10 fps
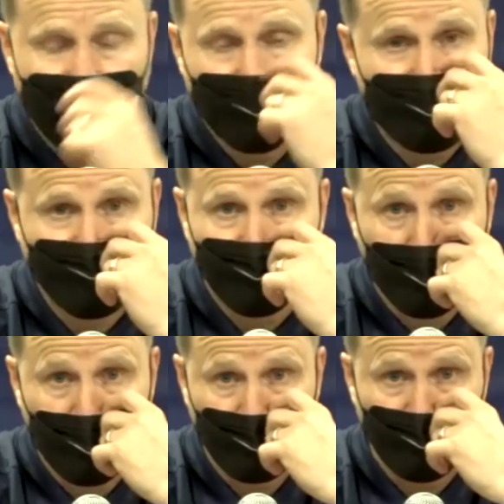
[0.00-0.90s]
now he has a
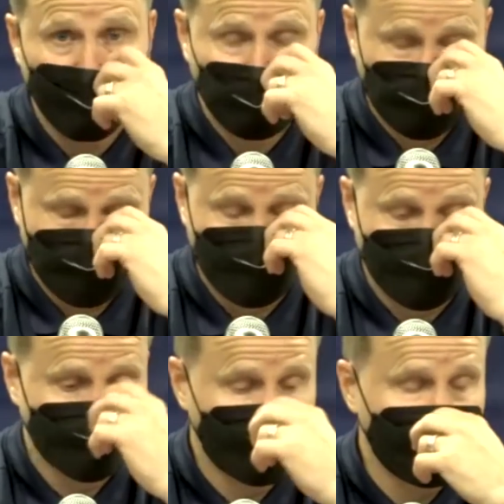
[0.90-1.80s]
partner.
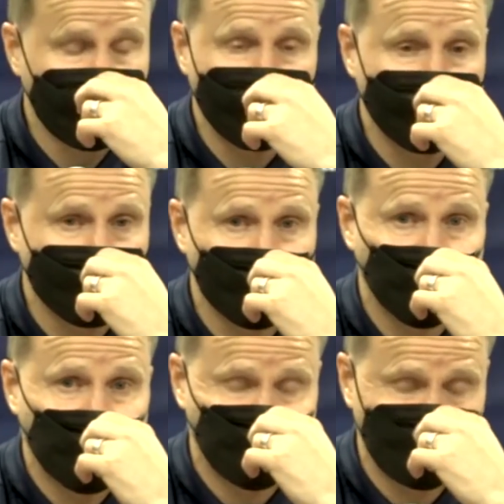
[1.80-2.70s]
But he is
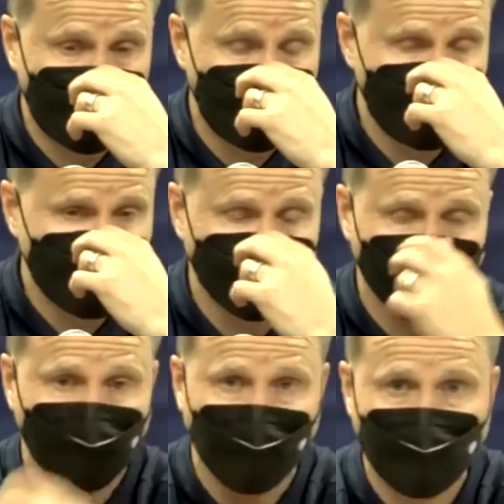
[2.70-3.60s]
that
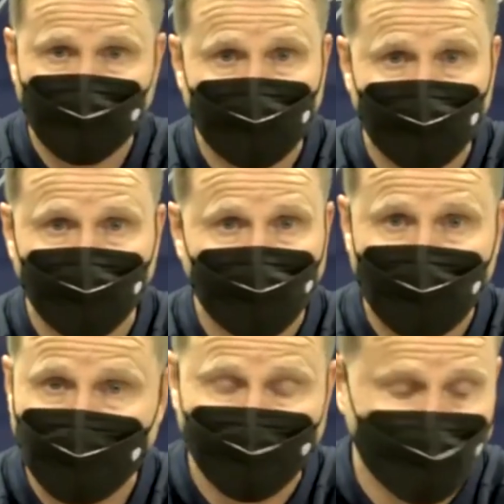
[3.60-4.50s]
mental toughness that he
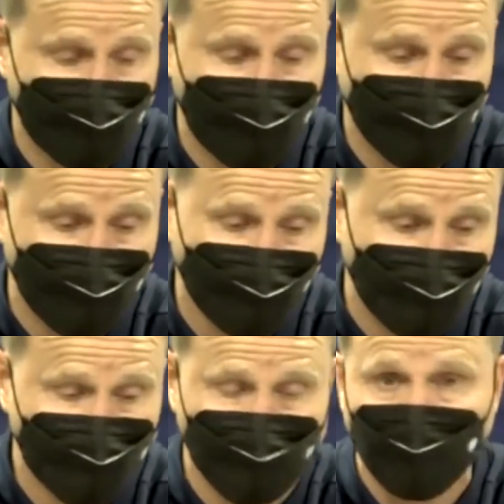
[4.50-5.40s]
has, man,
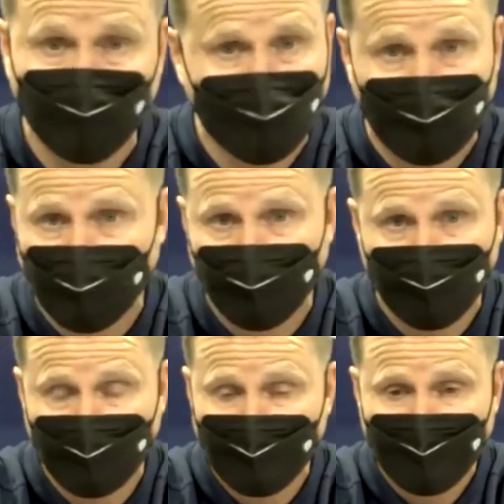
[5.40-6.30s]
that showed
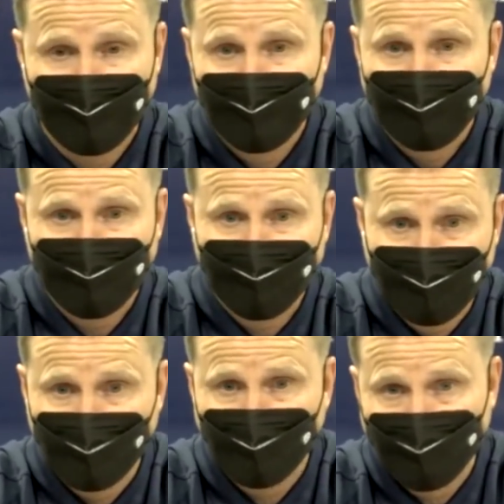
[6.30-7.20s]
tonight. Because,
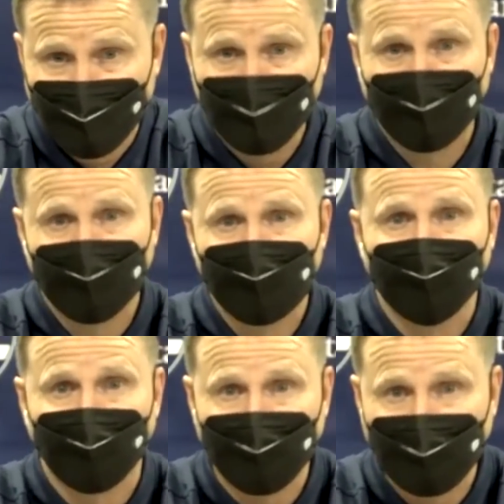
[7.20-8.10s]
you know, when you first
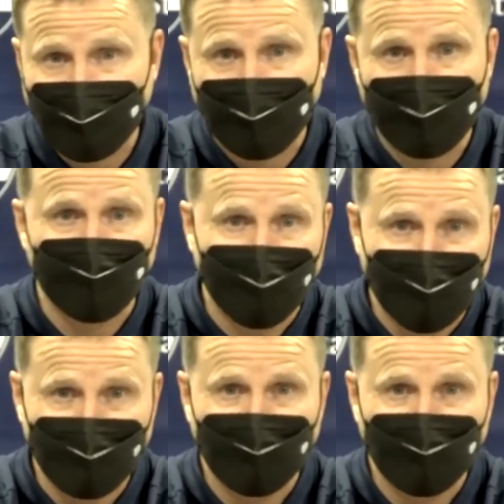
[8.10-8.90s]
go in the game,